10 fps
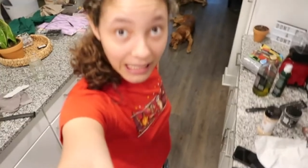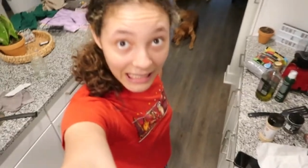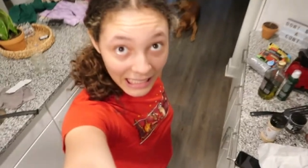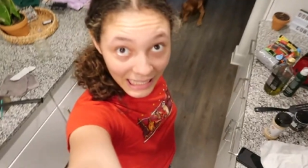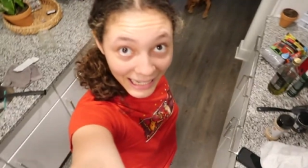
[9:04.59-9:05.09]
And
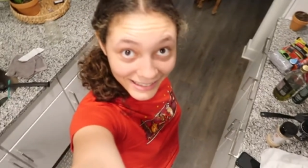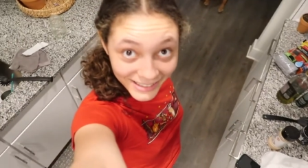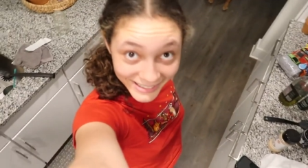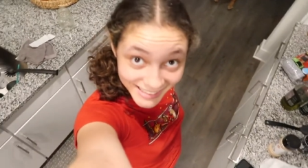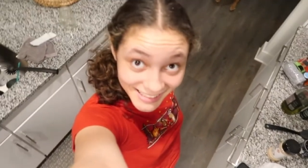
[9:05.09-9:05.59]
then that
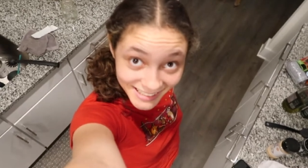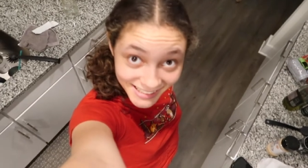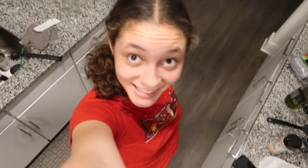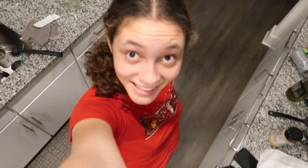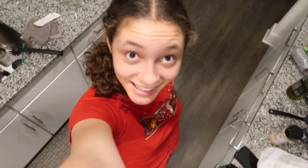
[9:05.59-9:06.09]

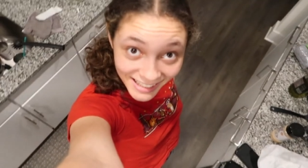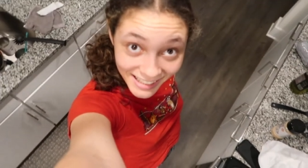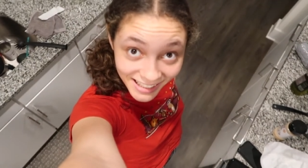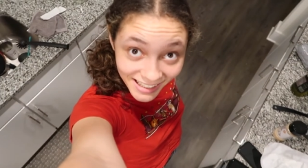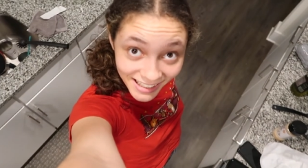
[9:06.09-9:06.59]
cooks
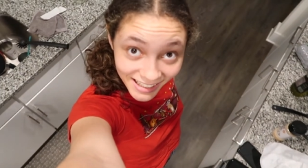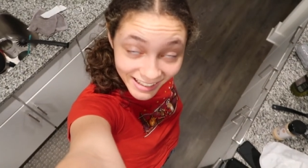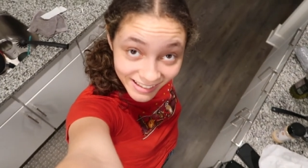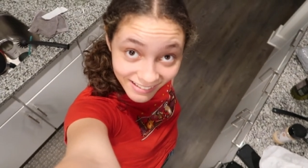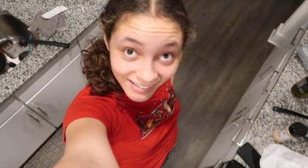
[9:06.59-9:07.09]

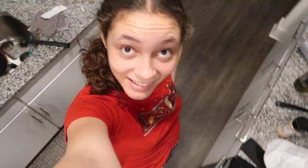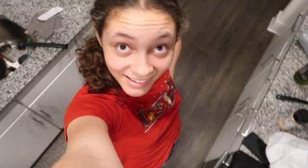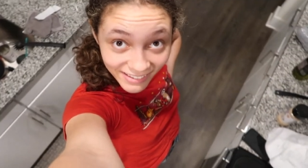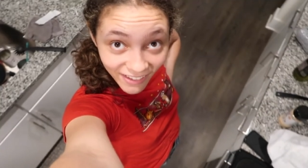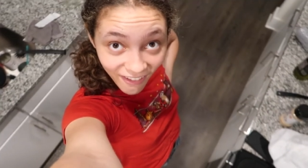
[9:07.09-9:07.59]
until
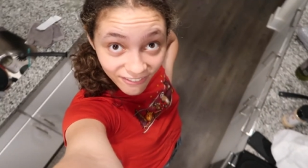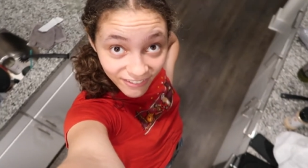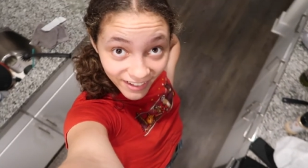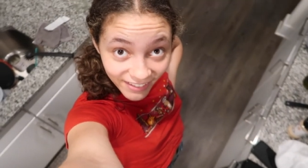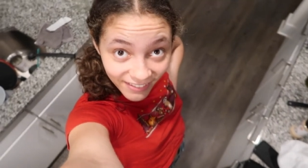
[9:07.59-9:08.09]
it's
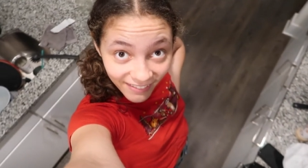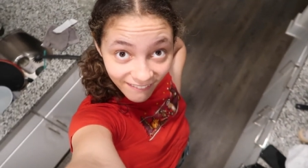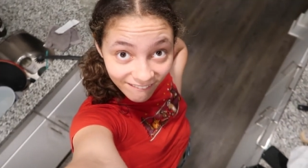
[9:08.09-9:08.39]
softened.